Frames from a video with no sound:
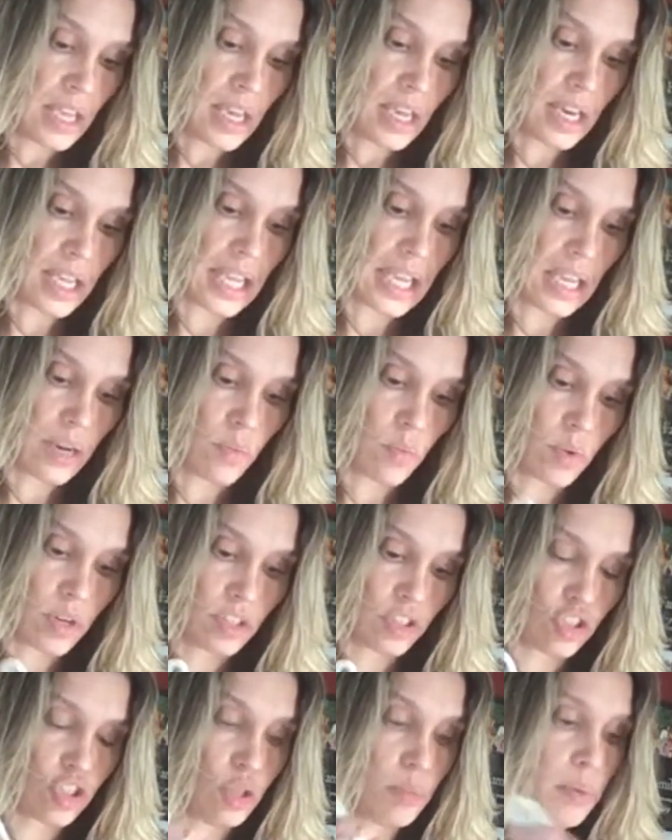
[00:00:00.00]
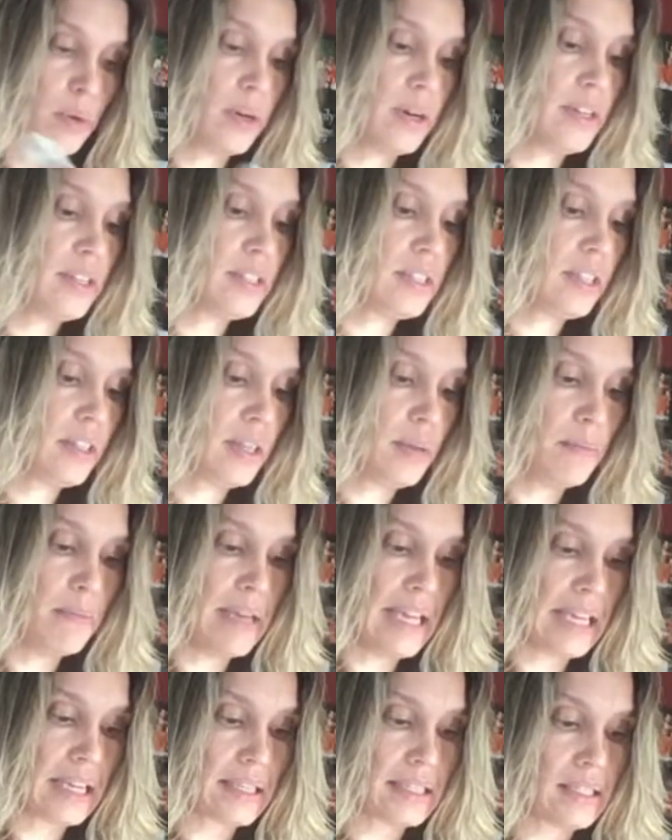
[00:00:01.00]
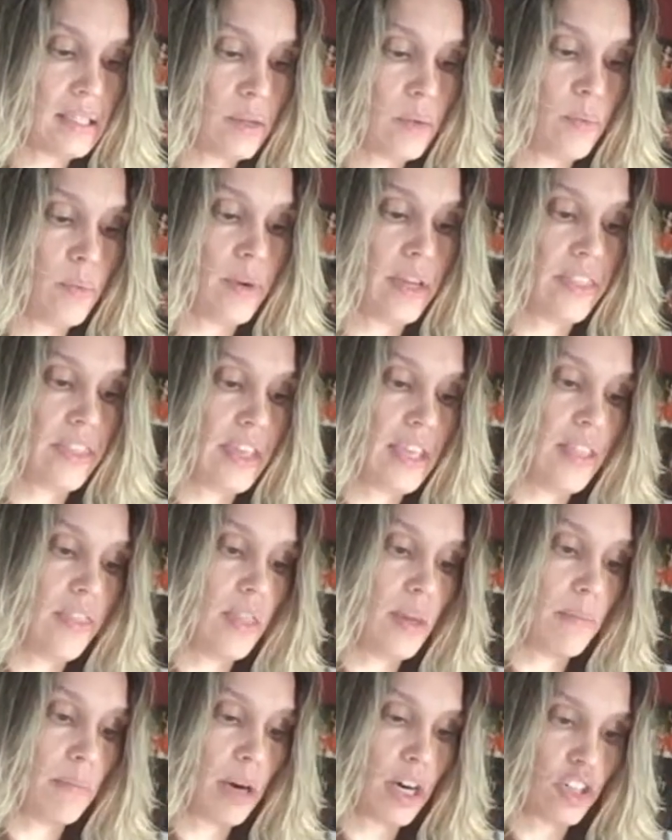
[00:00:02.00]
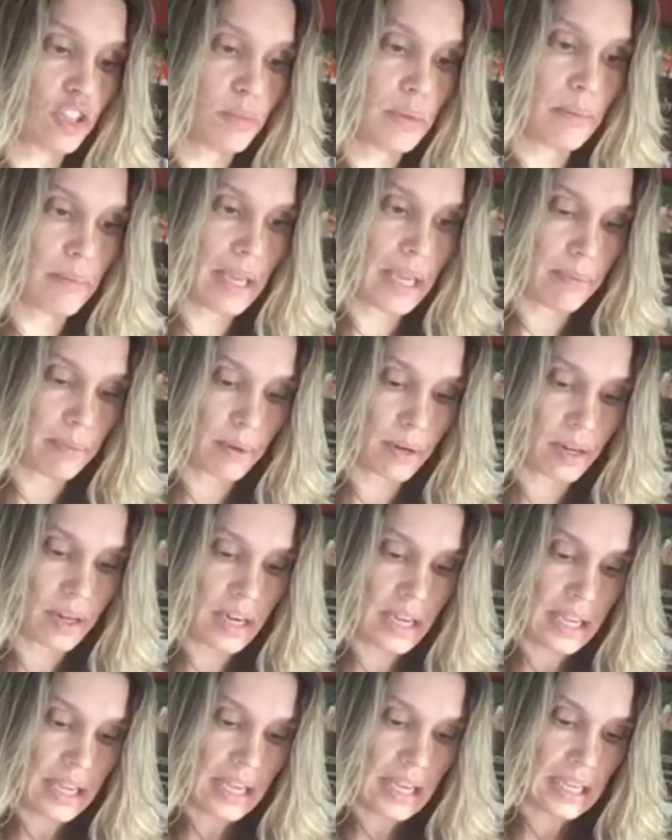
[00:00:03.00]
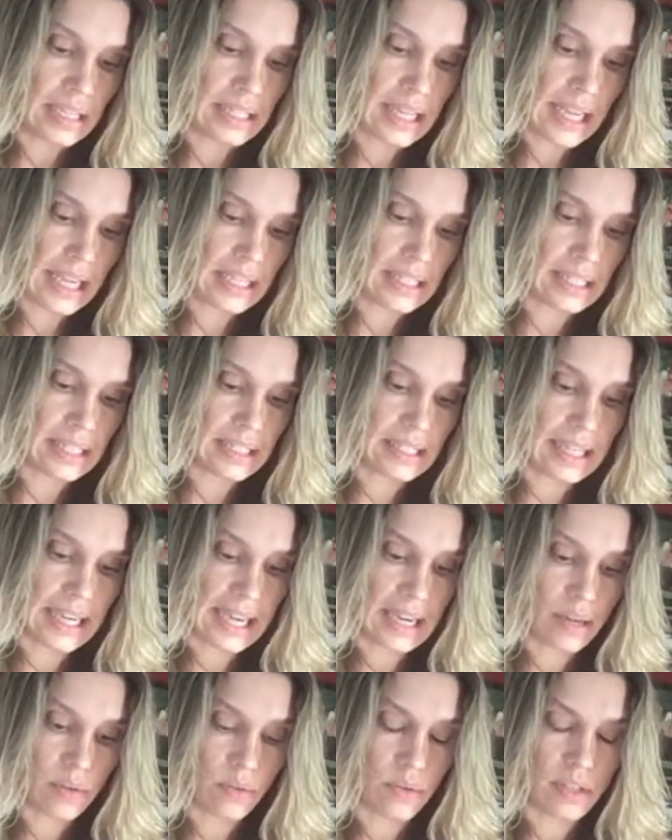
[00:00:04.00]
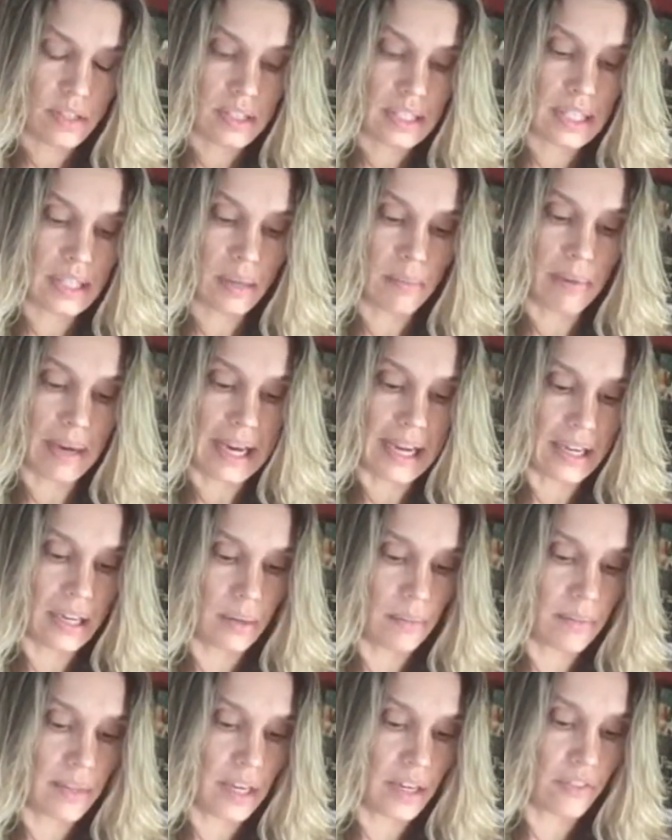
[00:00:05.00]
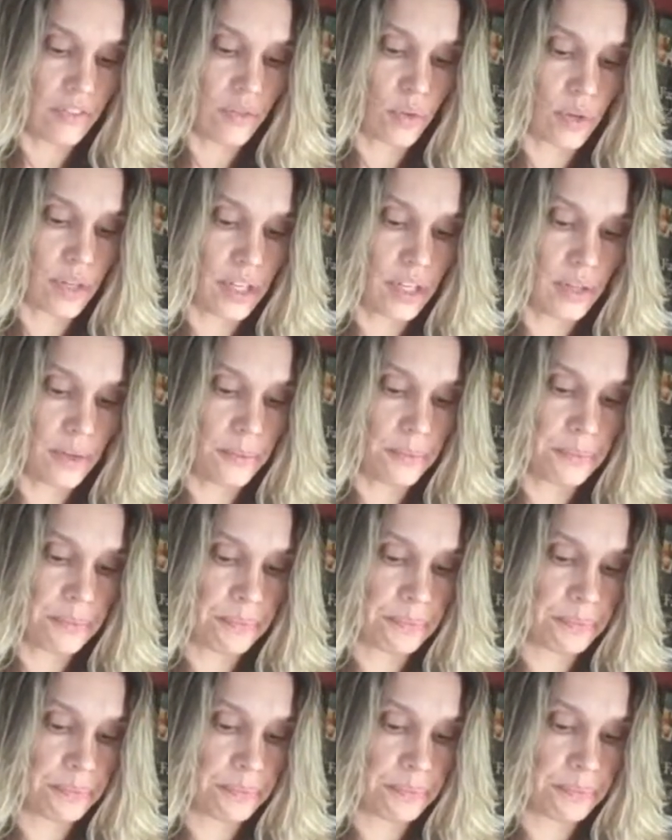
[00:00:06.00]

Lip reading: And again, once you put the mix within the parchment paper, it takes it down to the bottom there for you.